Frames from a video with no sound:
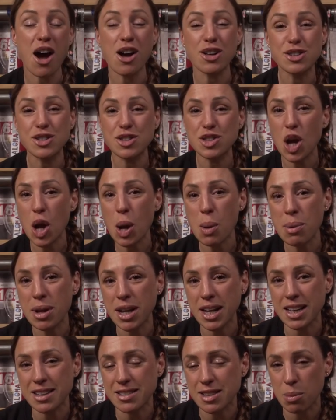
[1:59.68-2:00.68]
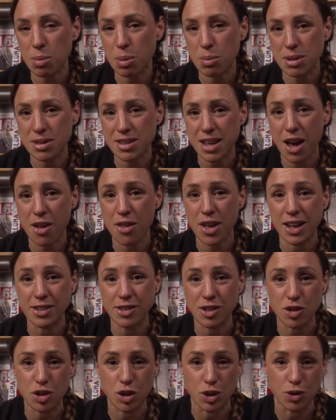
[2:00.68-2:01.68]
are so many supplements out there
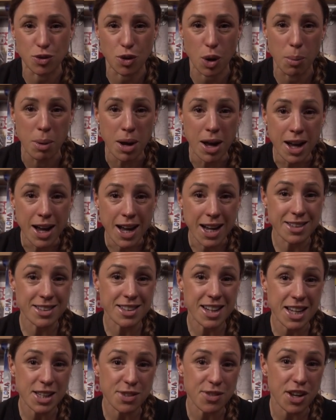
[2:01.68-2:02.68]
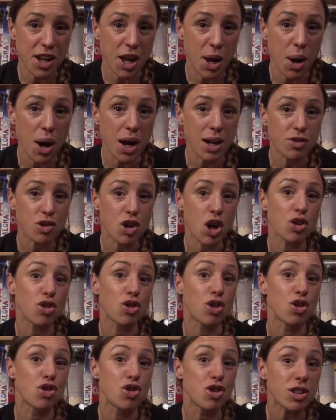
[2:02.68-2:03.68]
to choose from. In today's video, I have
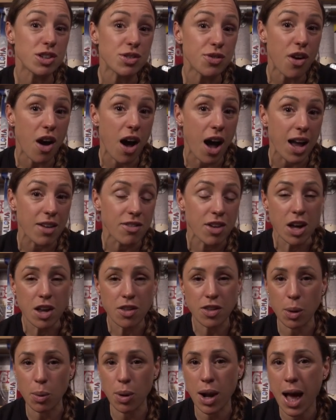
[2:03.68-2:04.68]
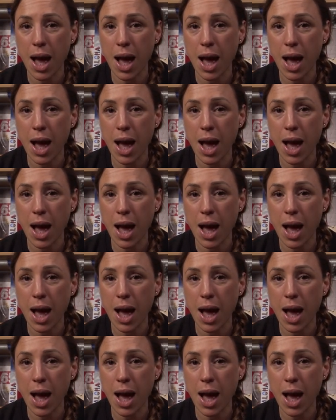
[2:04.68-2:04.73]
chosen just five that will